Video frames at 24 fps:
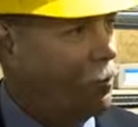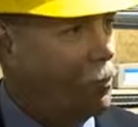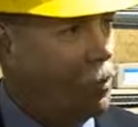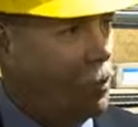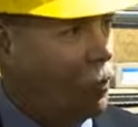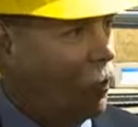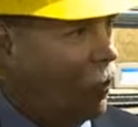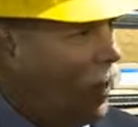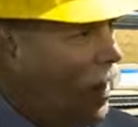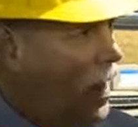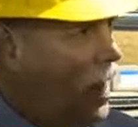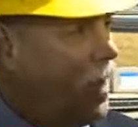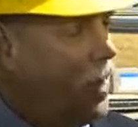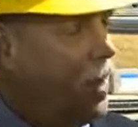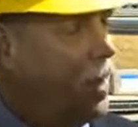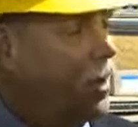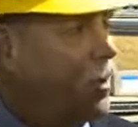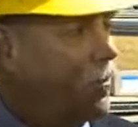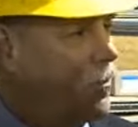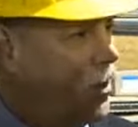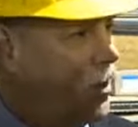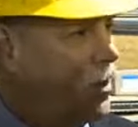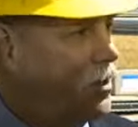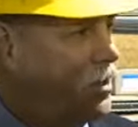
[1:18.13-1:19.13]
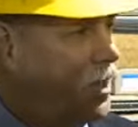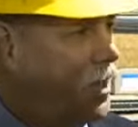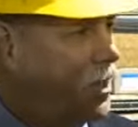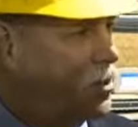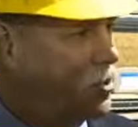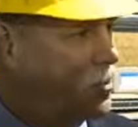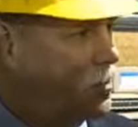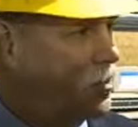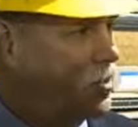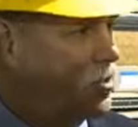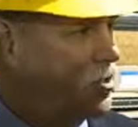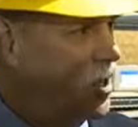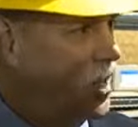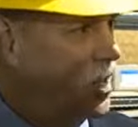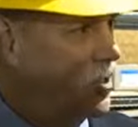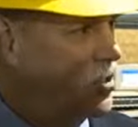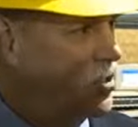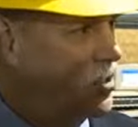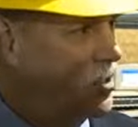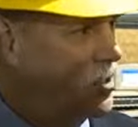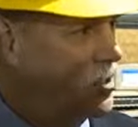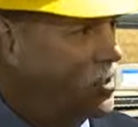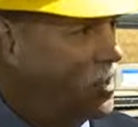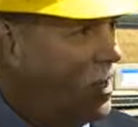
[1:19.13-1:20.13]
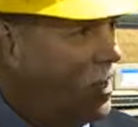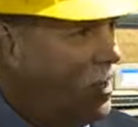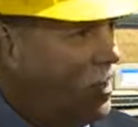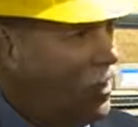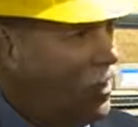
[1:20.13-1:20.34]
We're way ahead of our attendance projections.